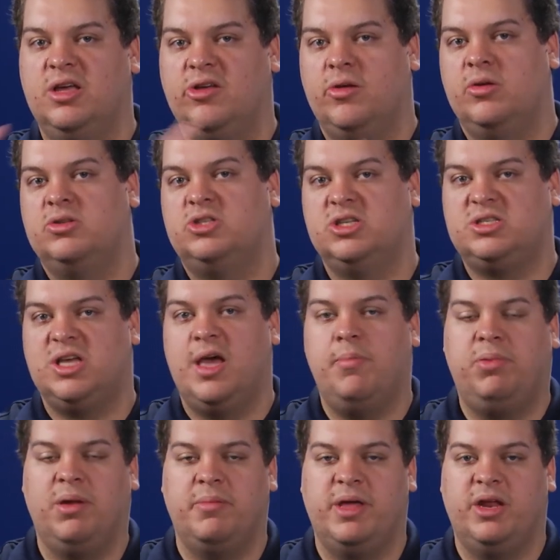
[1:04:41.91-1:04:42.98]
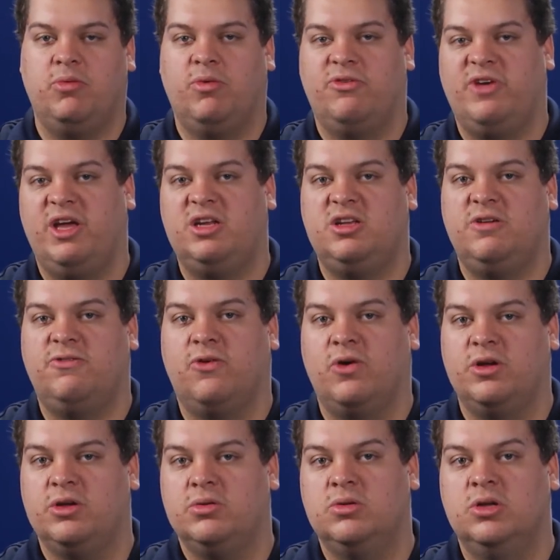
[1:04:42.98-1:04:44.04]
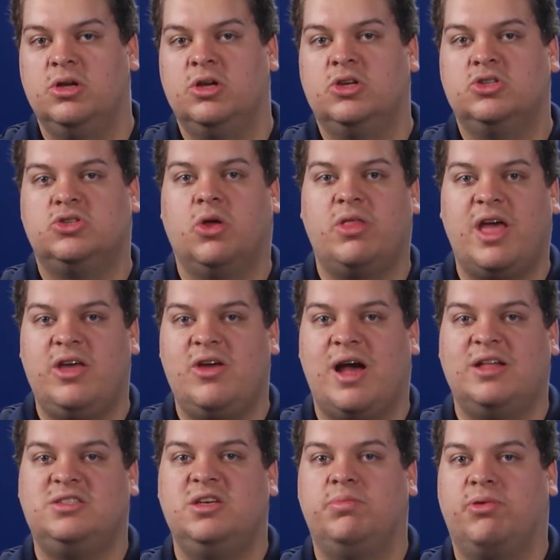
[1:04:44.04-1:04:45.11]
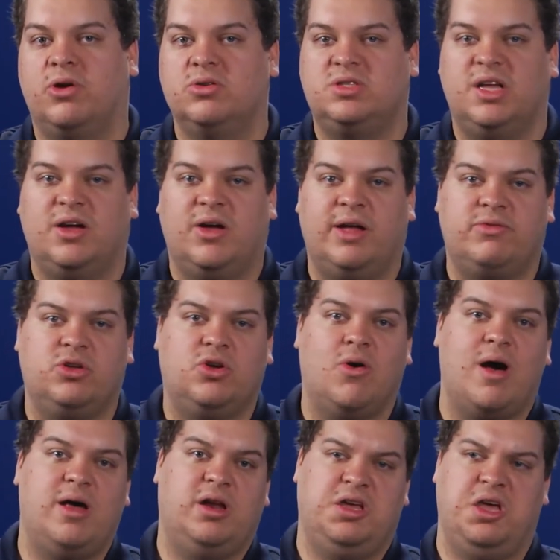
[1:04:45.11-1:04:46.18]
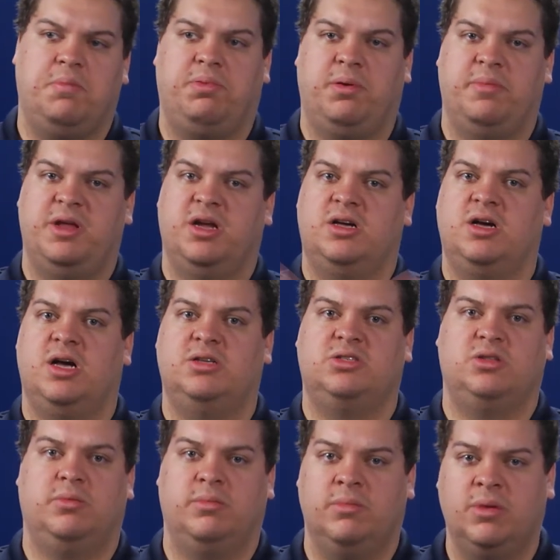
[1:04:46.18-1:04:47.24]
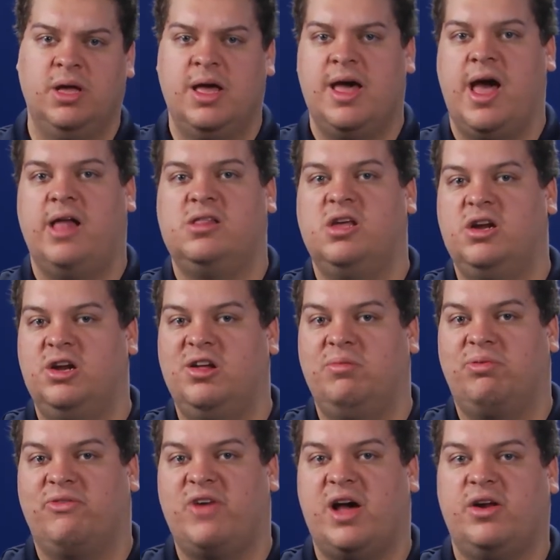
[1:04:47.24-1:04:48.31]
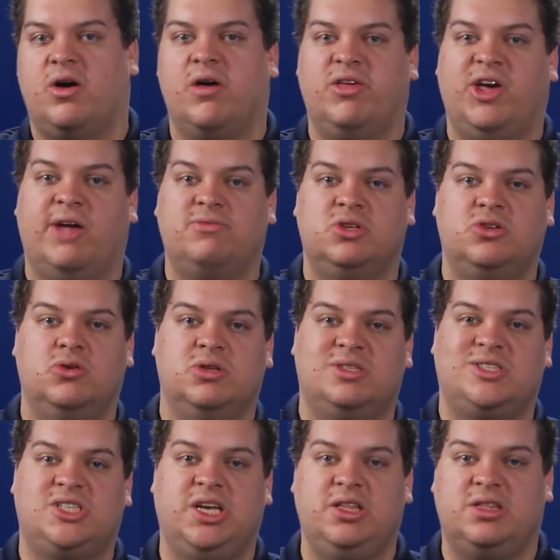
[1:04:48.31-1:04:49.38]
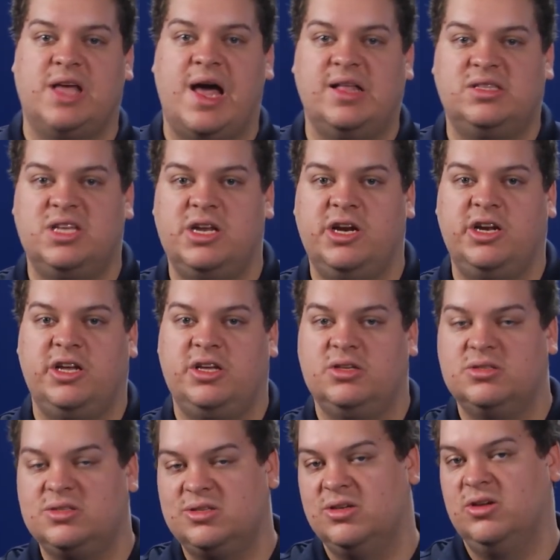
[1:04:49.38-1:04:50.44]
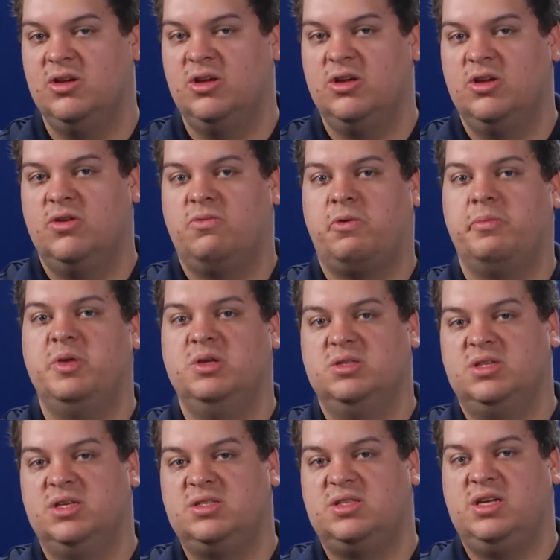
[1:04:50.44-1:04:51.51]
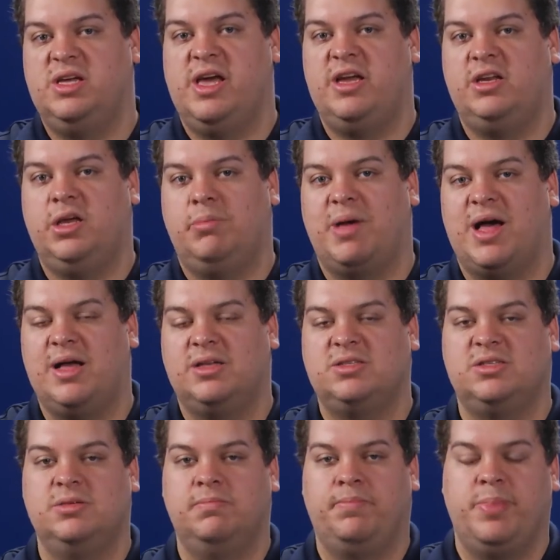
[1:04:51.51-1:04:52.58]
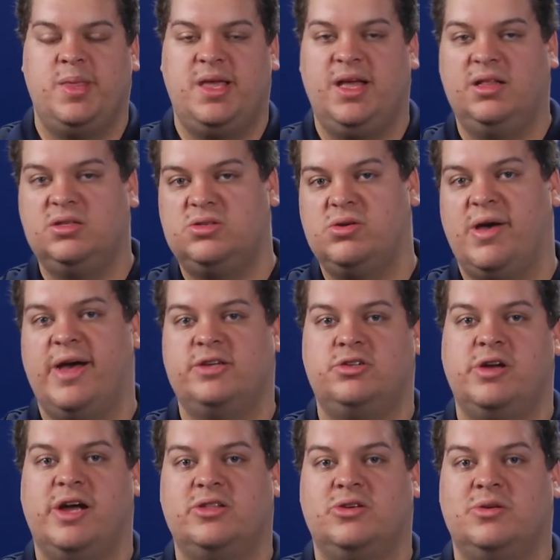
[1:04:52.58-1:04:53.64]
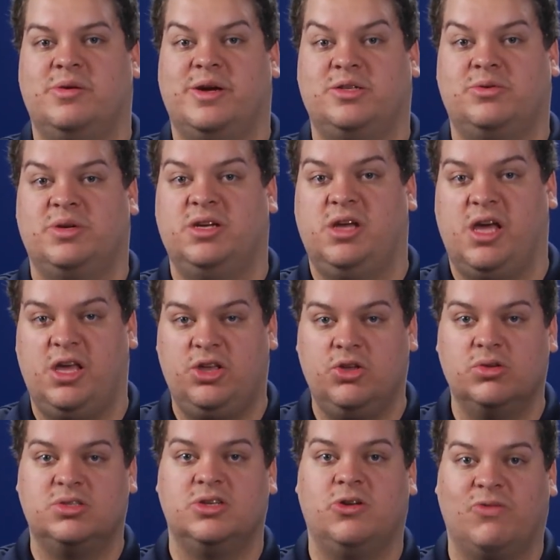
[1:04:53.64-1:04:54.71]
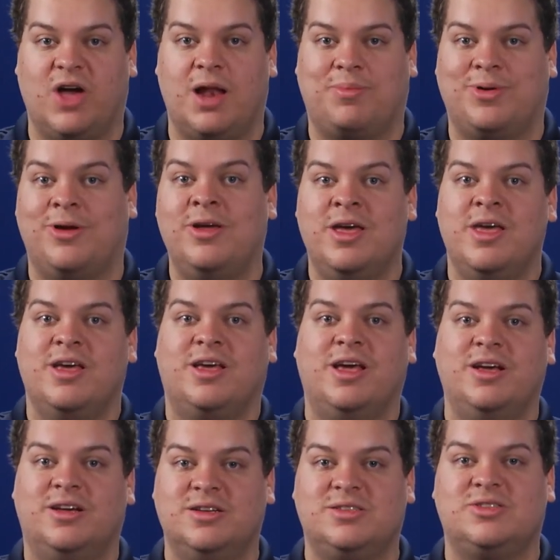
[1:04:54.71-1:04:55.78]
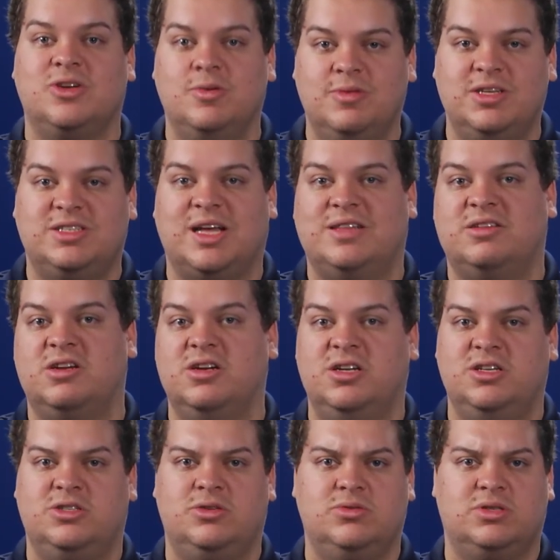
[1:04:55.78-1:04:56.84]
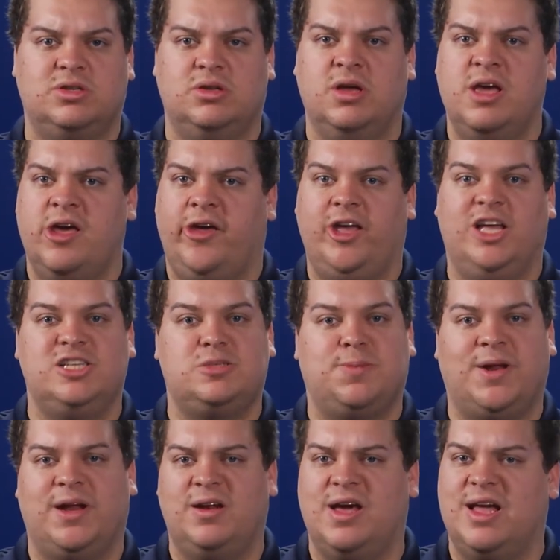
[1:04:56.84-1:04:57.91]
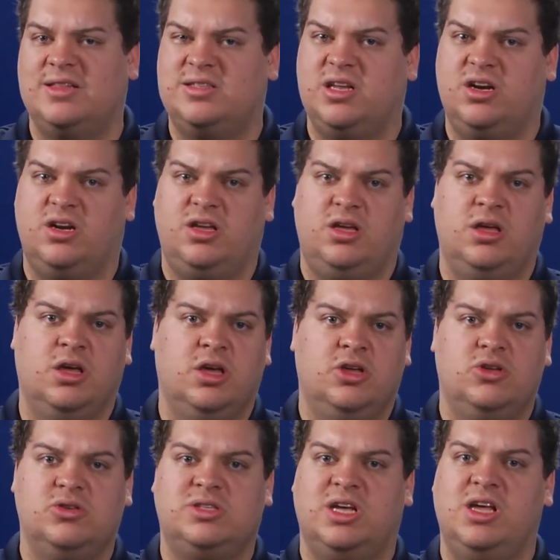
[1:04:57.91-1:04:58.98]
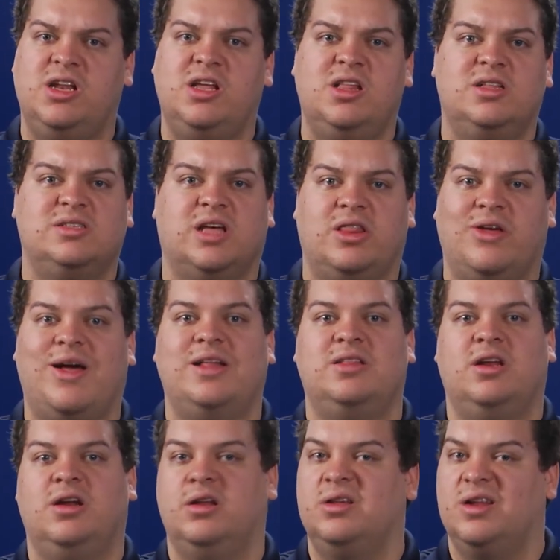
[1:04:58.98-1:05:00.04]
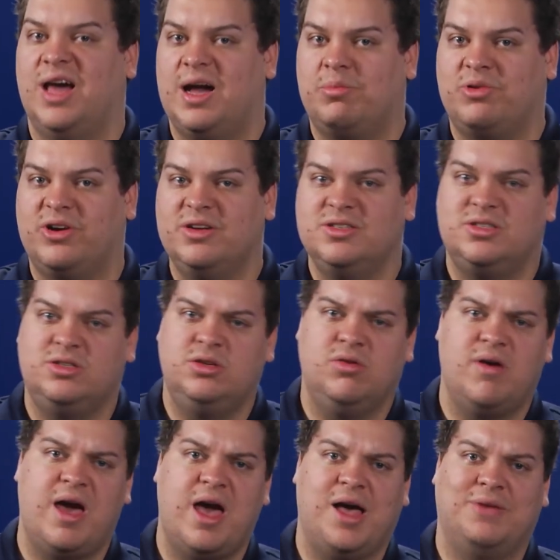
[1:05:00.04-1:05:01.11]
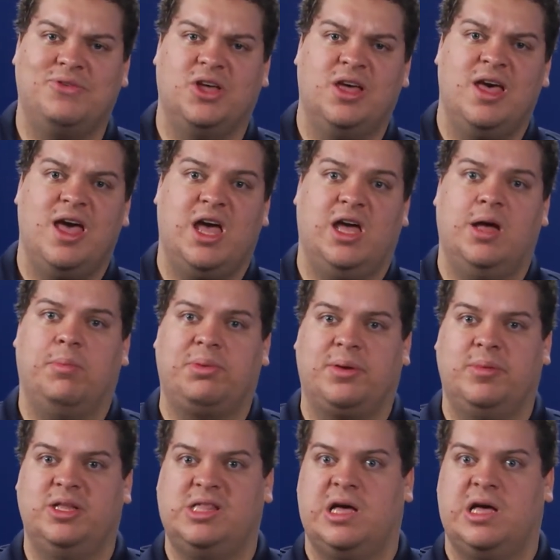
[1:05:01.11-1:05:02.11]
Just implement it with AD for you, so that your IT pros don't have to go out and implement a custom identity provider. All they have to do is sync the identities from an existing AD box into Azure Active Directory, and you as a developer can consume these identities using ASP.NET Identity, using any of these other identity libraries you have, and implement that